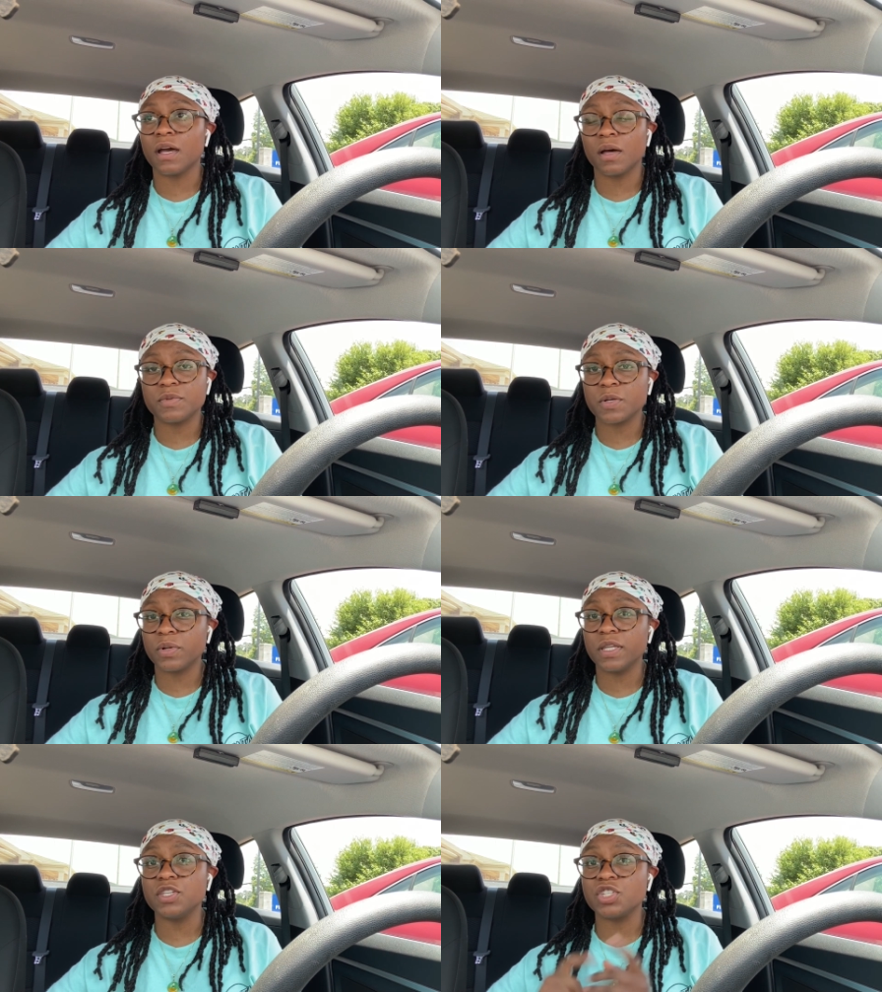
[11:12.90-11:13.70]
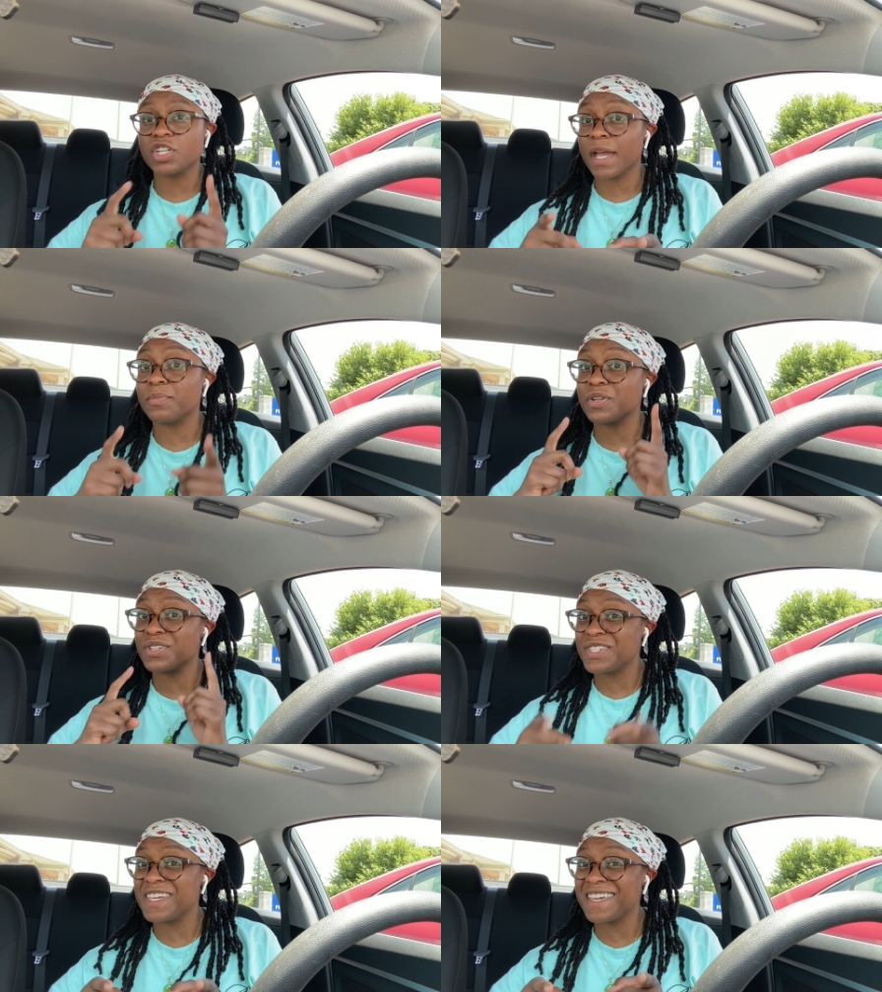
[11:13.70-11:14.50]
up to release chapter
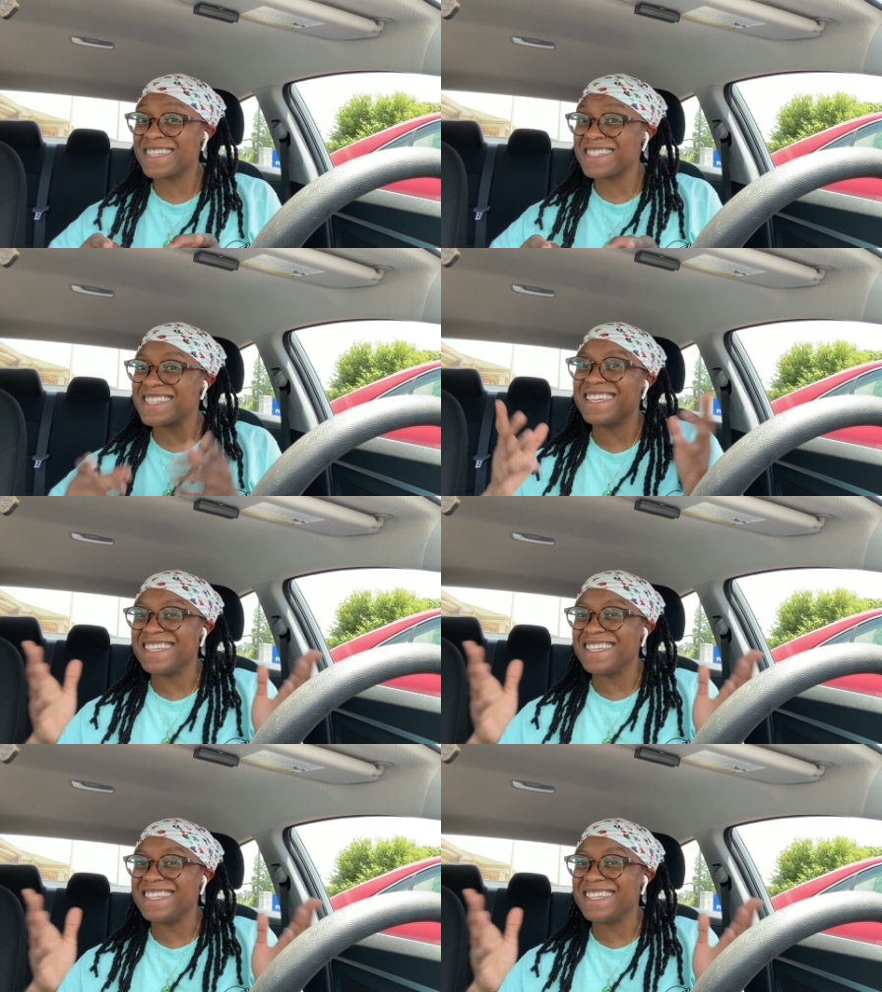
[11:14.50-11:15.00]
six.